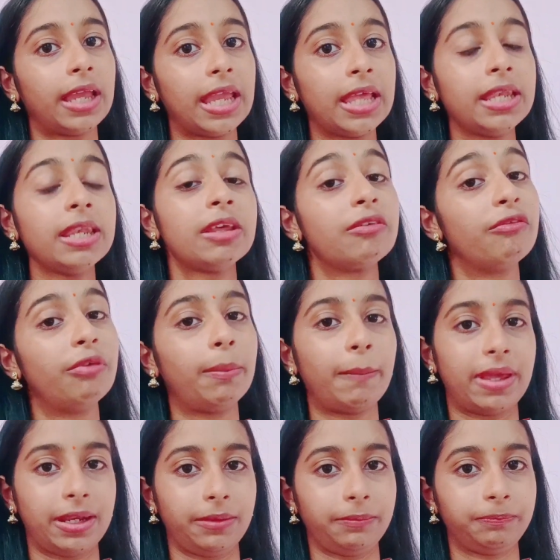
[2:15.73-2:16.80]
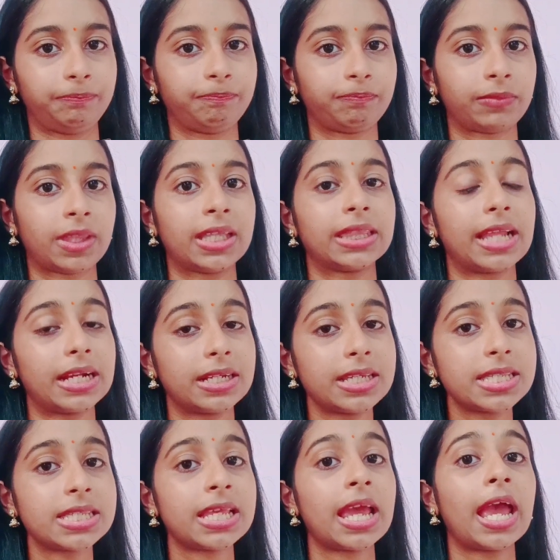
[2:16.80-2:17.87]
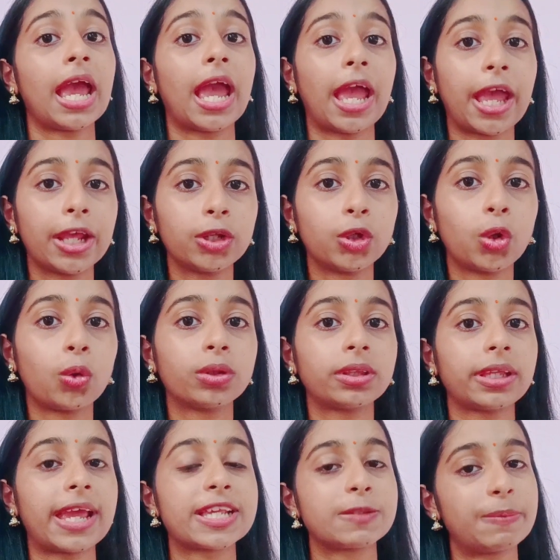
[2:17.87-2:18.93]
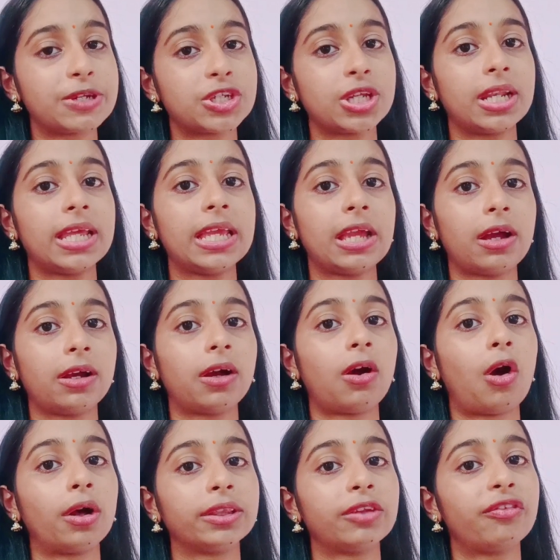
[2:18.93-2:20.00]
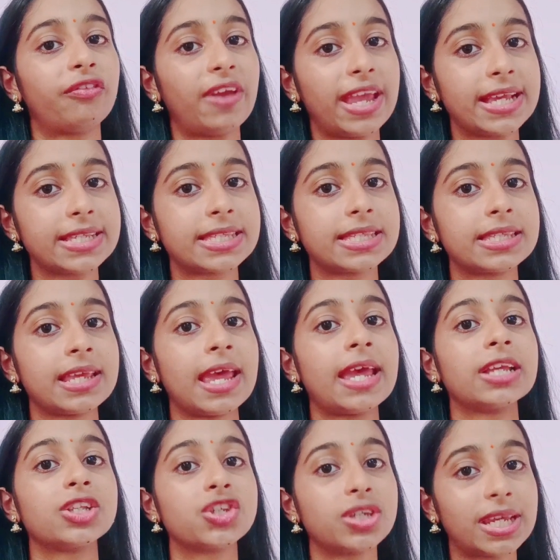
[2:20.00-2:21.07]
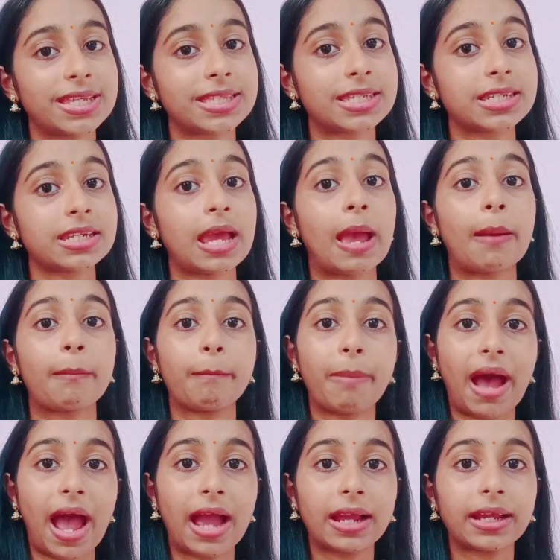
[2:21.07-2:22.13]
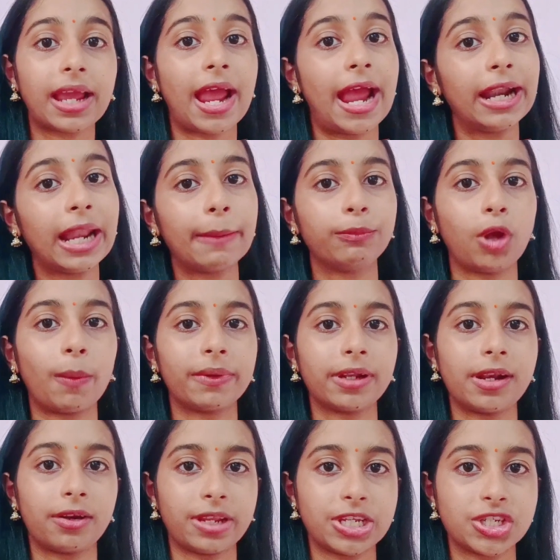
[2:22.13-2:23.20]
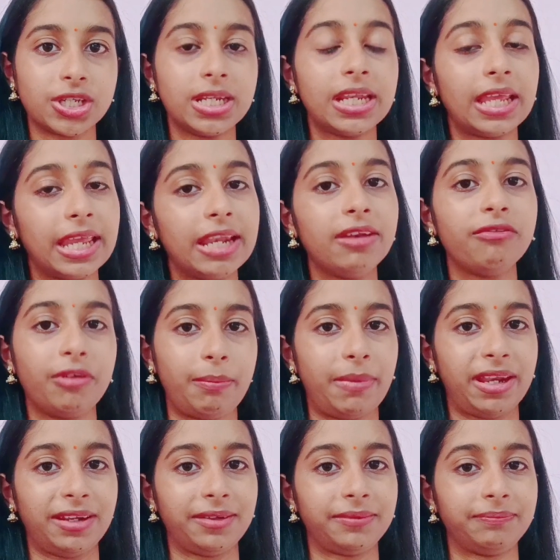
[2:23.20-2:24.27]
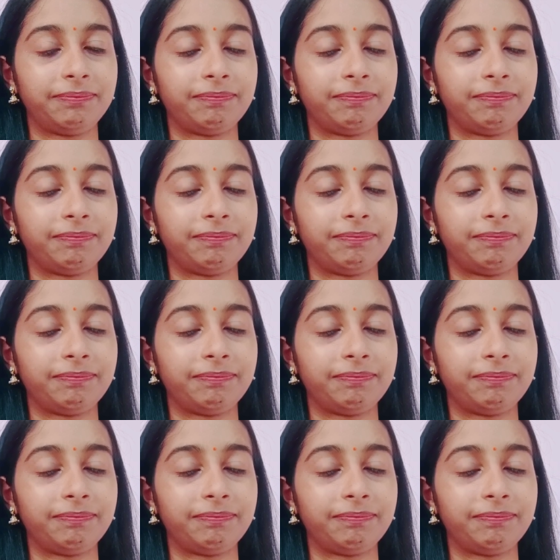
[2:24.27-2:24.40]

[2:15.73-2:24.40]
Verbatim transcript: in women. That is hair growth especially on the face, chest, back and abdominal region in women.